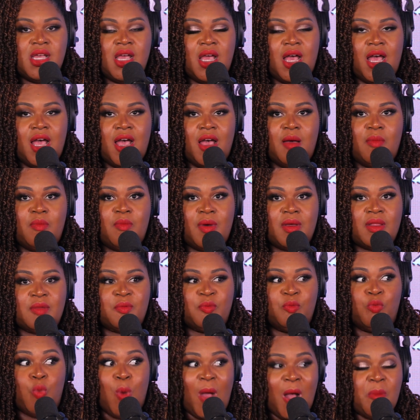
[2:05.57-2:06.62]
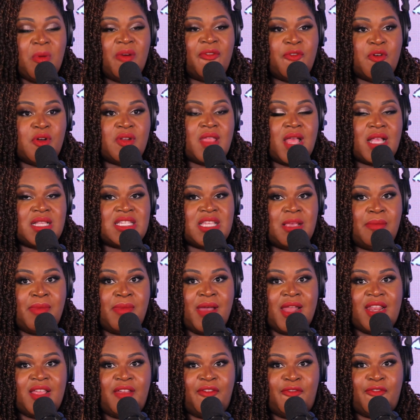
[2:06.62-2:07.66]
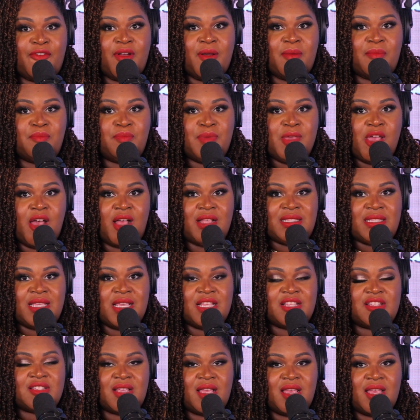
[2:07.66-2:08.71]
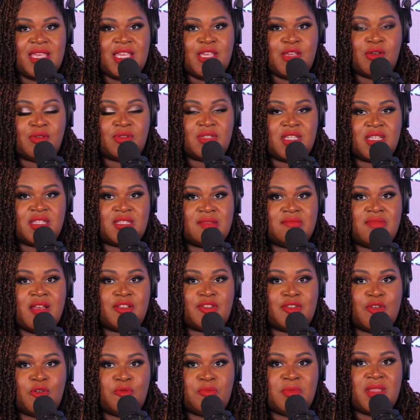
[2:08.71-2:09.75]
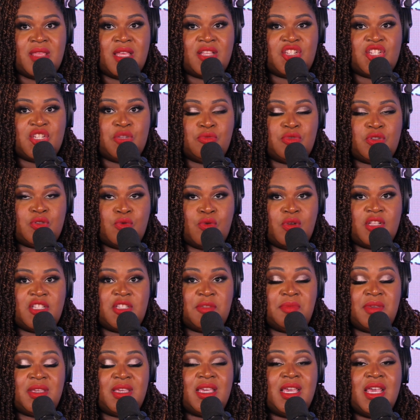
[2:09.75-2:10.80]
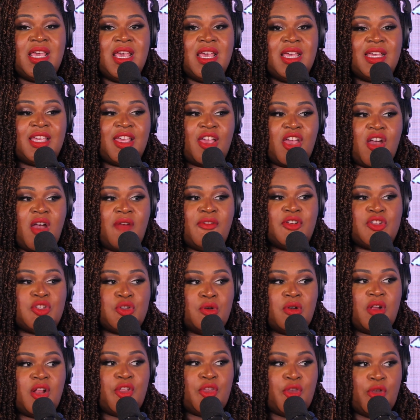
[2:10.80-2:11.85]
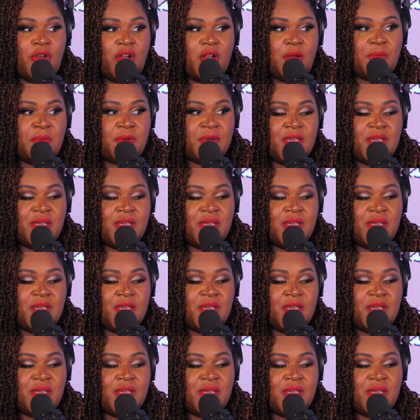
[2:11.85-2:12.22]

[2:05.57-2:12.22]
But well before that, somebody from Beyonce's ecosystem had told me that she was going to be kicking off her tour in Europe.